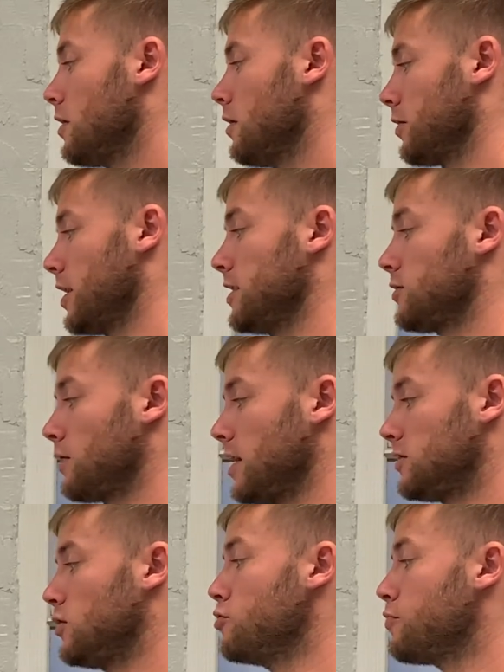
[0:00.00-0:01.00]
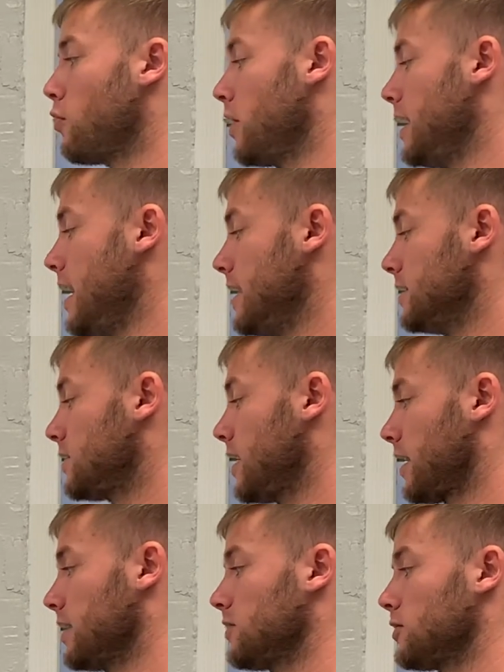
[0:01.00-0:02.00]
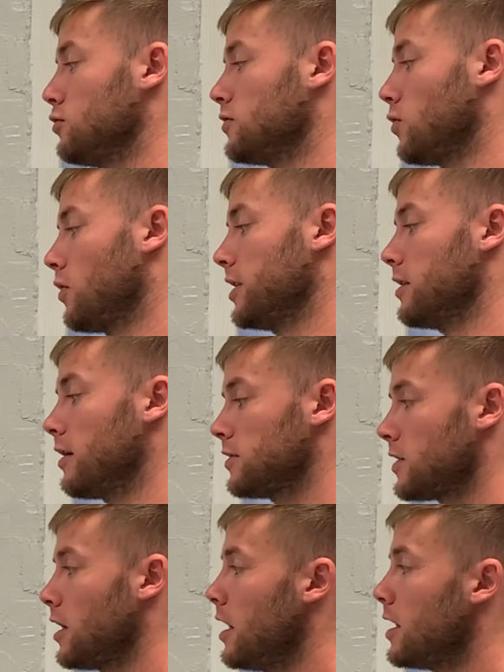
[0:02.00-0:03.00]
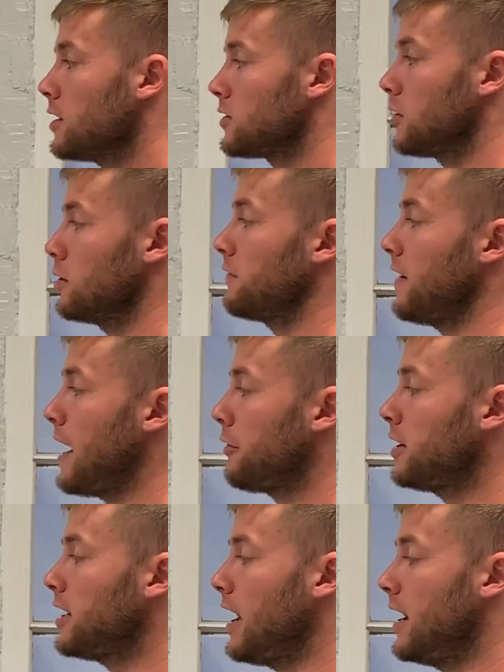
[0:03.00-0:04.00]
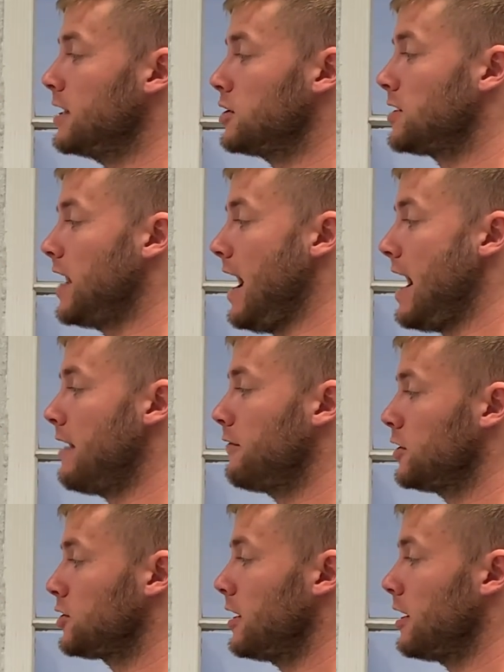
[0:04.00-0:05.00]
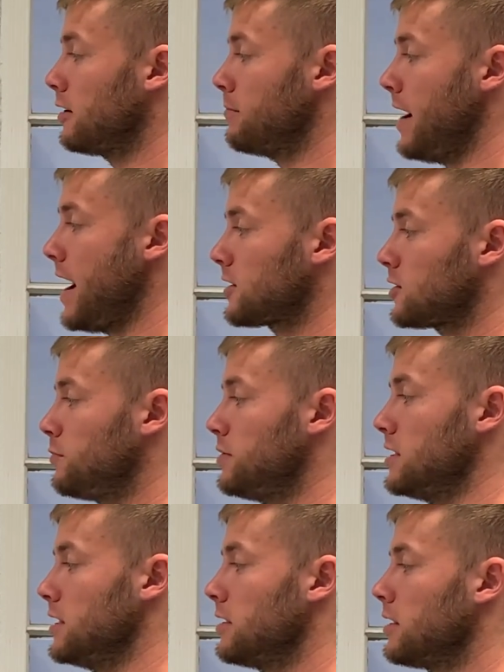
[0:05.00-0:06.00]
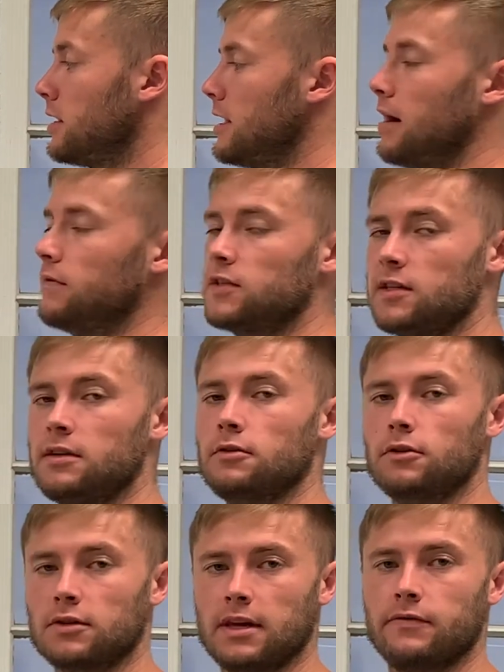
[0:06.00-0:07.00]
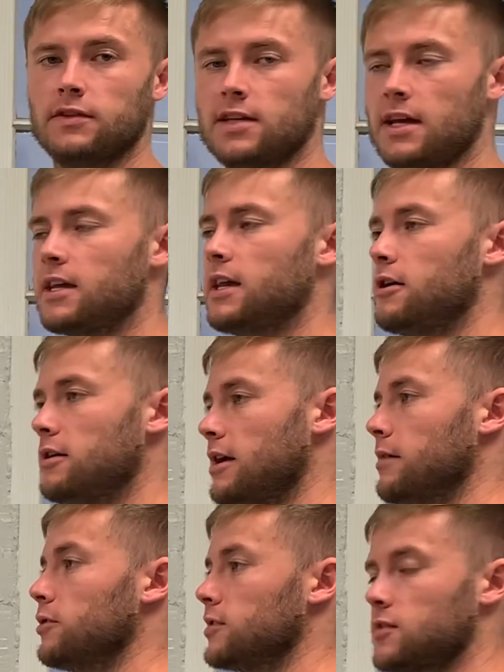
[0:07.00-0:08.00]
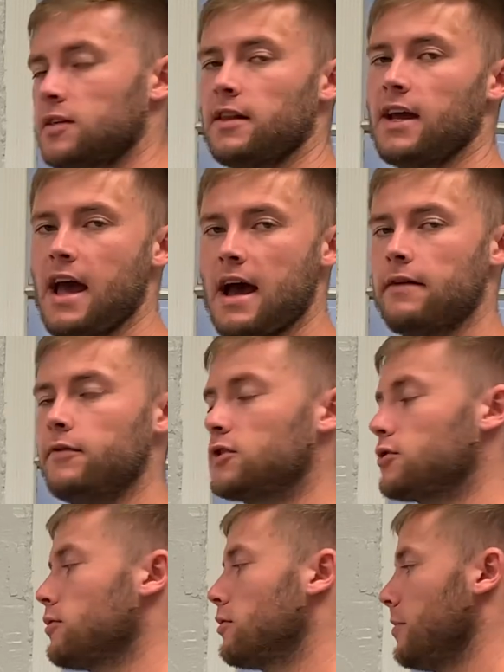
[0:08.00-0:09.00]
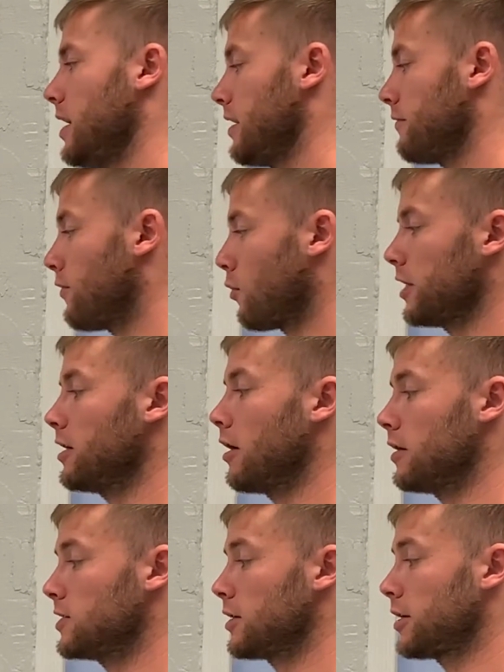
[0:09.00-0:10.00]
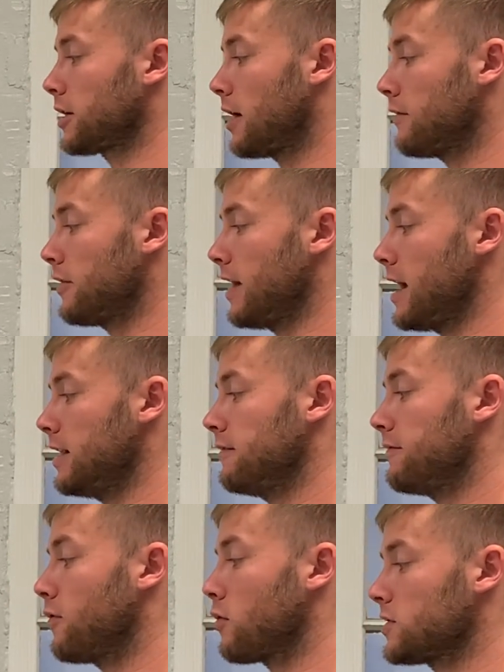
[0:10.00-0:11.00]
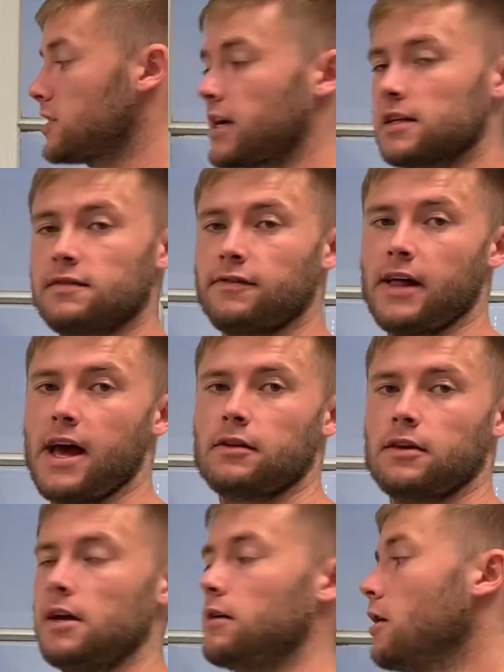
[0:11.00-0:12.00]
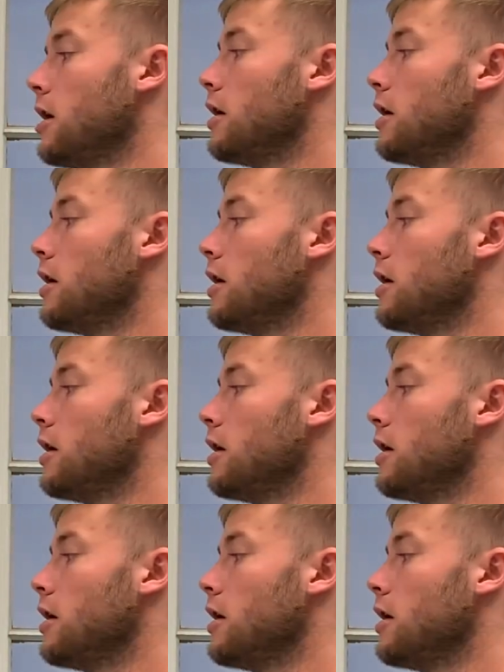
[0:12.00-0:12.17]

Okay. So we're at 2.8 seconds through 20 yards. So if athlete A is to average their max speed, now obviously a little give and take here and there, but let's just say they average through the remaining 40 yards. They're going to cover that in 4 seconds flat. Okay.